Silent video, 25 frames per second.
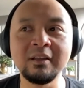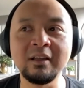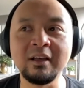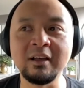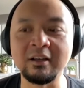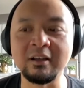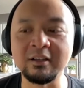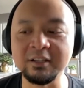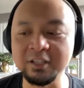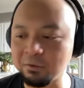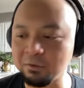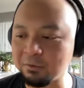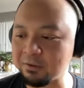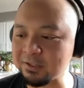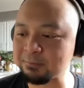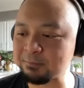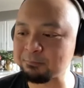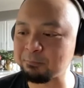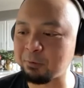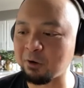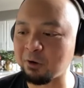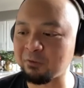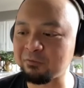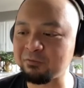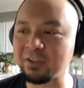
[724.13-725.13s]
Uh, you know, it's
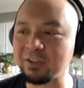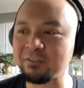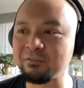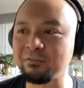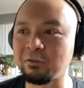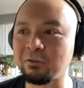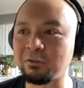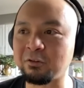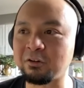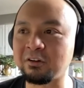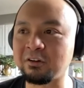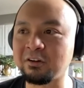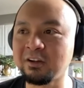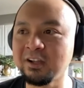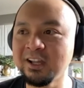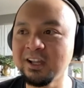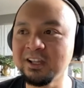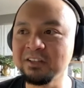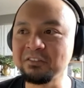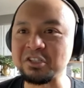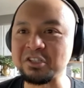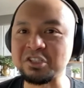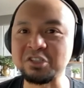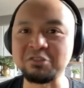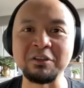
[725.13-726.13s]
perfect for
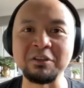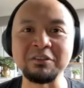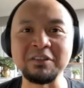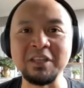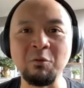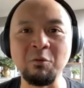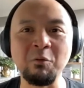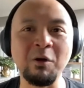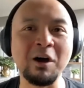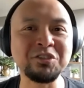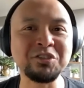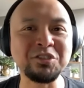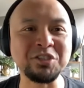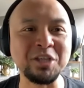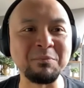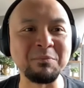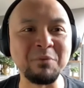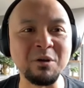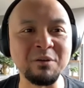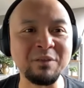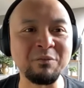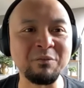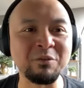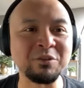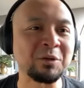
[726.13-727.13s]
discreetly watching a
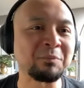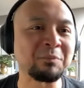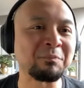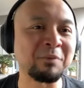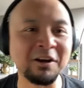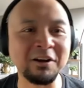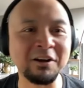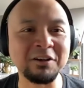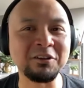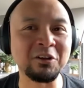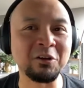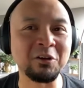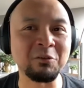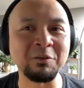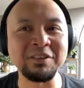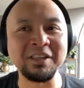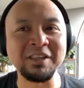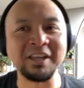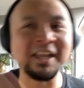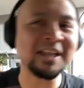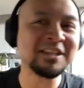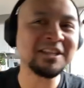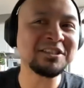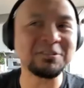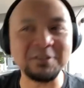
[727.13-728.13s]
movie with your partner when the
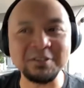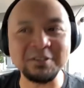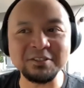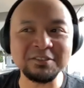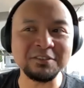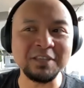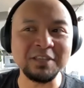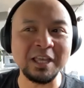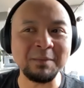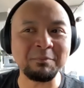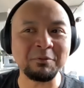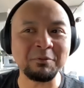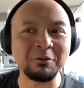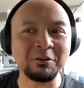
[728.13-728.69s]
kids are asleep,